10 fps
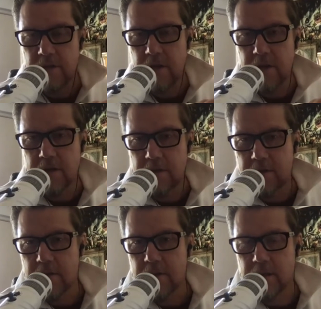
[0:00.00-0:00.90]
and think
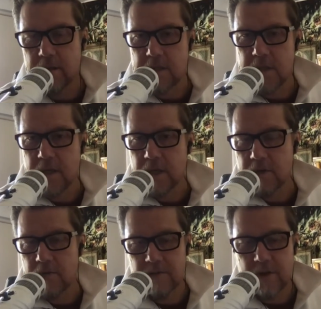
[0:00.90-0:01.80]
that the
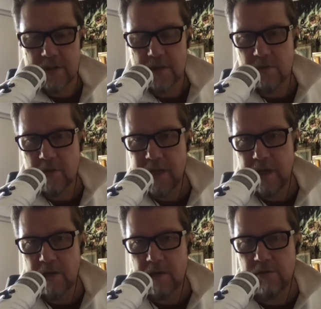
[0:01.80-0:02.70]
uh, coronavirus is all
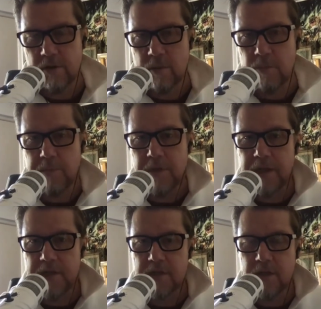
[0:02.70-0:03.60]
about, you know, controlling the
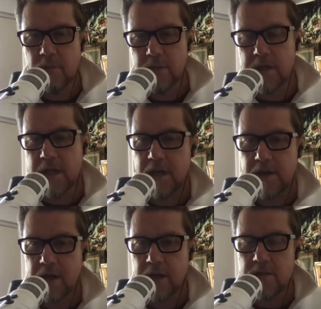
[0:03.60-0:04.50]
population and they want to
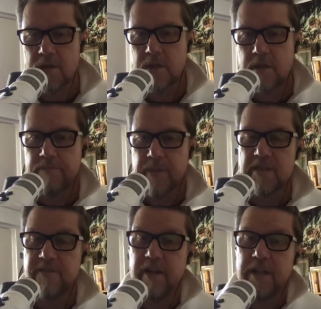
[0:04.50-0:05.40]
take our guns
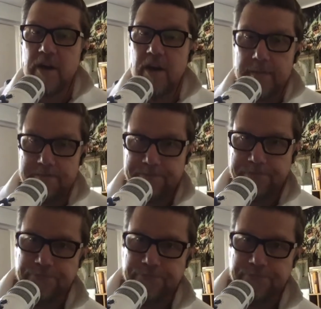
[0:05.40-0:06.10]
is fairly high.